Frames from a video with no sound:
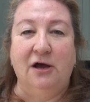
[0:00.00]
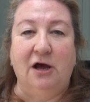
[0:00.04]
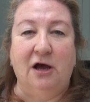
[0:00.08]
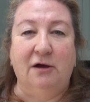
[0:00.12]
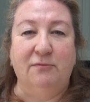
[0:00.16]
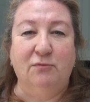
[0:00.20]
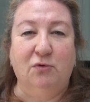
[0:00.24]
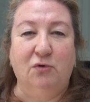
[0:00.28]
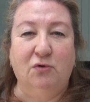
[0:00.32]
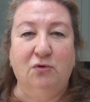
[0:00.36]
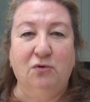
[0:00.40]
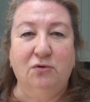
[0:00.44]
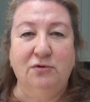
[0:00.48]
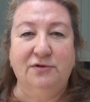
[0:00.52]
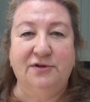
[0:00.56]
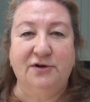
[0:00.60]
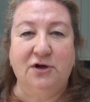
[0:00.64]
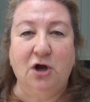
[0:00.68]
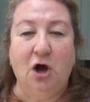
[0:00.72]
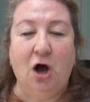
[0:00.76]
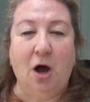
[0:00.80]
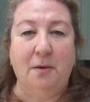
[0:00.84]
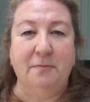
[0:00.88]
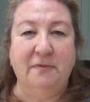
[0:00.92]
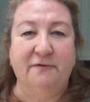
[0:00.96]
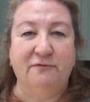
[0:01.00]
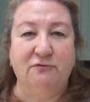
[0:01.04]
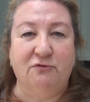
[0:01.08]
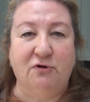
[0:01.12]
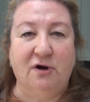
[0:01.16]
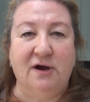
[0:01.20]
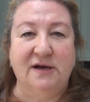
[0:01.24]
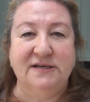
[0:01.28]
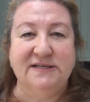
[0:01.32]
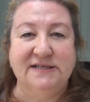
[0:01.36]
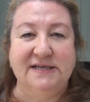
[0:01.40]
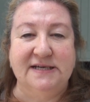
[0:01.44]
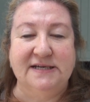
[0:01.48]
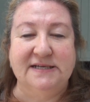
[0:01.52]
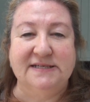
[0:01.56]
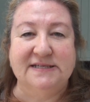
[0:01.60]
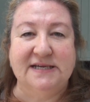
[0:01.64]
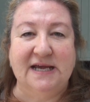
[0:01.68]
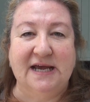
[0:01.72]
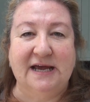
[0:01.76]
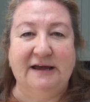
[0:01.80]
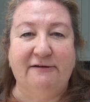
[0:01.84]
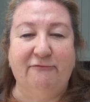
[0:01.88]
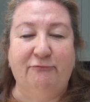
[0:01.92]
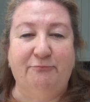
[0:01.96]
um, all the Karma varieties
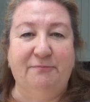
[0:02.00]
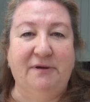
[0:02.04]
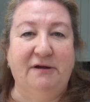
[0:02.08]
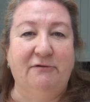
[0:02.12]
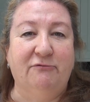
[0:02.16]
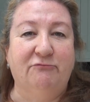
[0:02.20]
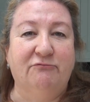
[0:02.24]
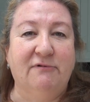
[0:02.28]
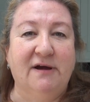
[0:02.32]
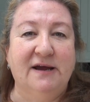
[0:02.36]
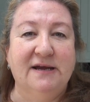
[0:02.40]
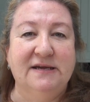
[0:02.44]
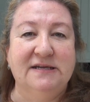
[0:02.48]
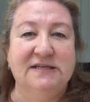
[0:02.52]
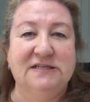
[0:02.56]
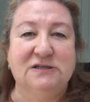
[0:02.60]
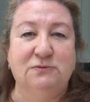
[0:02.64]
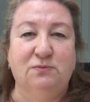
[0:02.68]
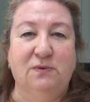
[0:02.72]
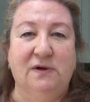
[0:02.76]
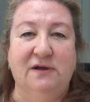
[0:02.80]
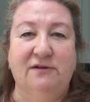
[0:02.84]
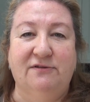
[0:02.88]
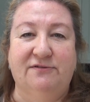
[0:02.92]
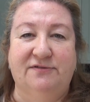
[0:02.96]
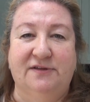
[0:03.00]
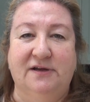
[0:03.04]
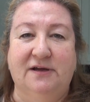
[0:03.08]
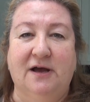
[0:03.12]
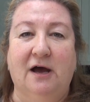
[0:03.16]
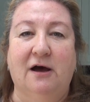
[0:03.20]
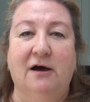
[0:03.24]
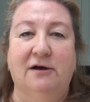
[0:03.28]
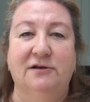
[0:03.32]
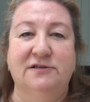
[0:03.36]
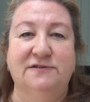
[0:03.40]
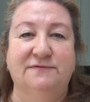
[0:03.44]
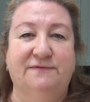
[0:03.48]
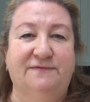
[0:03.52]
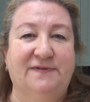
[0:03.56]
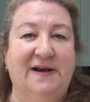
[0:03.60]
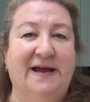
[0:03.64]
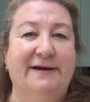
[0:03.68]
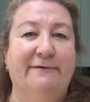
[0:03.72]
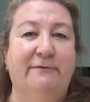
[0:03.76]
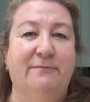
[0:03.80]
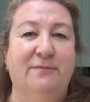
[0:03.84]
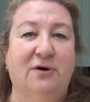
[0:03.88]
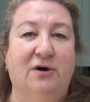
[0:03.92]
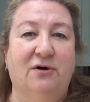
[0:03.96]
have been raised with the cut
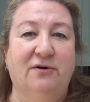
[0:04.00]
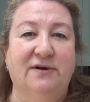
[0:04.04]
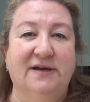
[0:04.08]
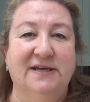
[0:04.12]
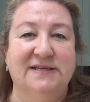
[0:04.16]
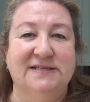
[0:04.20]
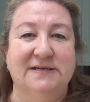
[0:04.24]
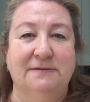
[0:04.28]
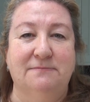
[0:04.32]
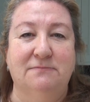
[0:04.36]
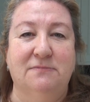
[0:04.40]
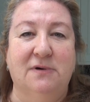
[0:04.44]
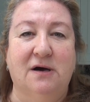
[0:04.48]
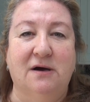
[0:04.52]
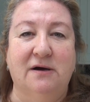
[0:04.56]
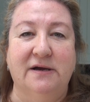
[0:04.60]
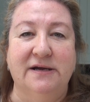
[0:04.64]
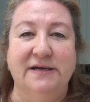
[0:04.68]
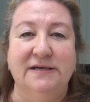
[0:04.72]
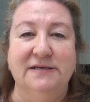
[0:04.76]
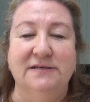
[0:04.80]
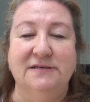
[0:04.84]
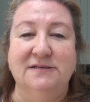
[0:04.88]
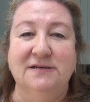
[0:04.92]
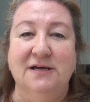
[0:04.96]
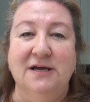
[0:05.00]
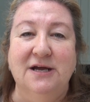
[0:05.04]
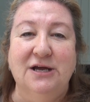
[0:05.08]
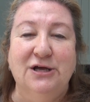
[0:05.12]
flower market in mind.